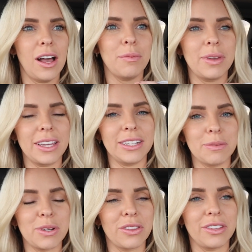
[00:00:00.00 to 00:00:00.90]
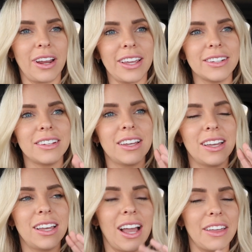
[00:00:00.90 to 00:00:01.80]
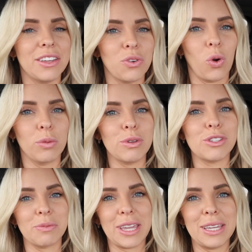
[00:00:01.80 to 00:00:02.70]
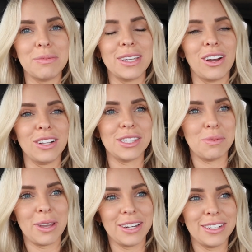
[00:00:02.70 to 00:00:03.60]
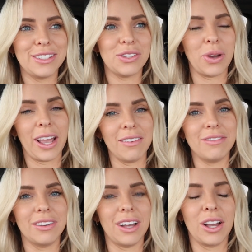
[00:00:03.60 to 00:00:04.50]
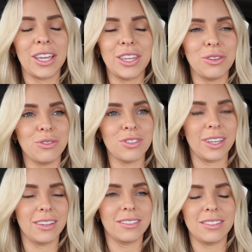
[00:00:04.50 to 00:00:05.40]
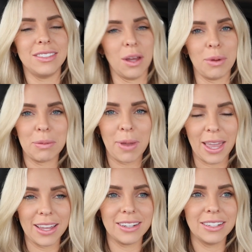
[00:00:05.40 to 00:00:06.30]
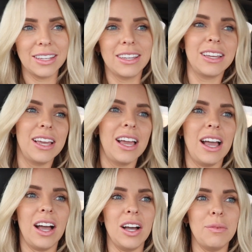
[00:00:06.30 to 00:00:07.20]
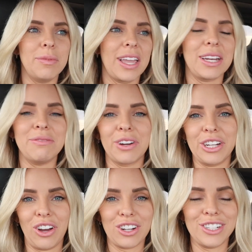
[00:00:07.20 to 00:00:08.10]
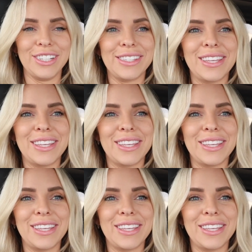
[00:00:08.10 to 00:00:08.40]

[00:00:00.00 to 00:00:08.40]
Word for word: um, and in the middle of the night. I think the hormones are making me constipated, so I have a huge like stomach pain. Um, and I'm very nauseous.